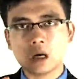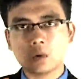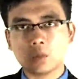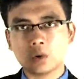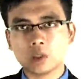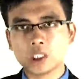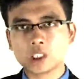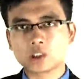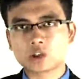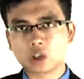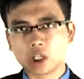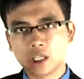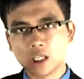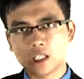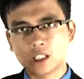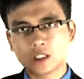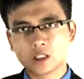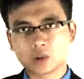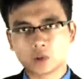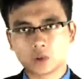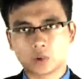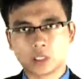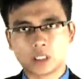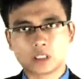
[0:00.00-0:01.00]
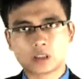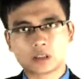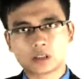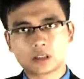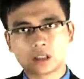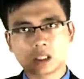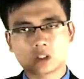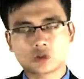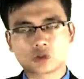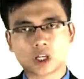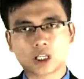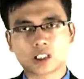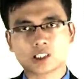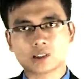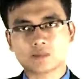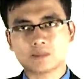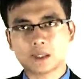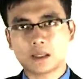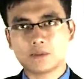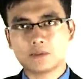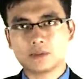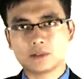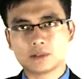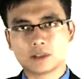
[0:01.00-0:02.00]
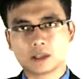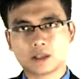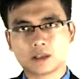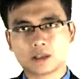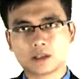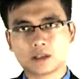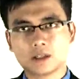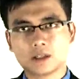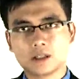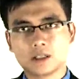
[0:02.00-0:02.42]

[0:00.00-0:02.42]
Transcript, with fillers: we need to increase the transparency.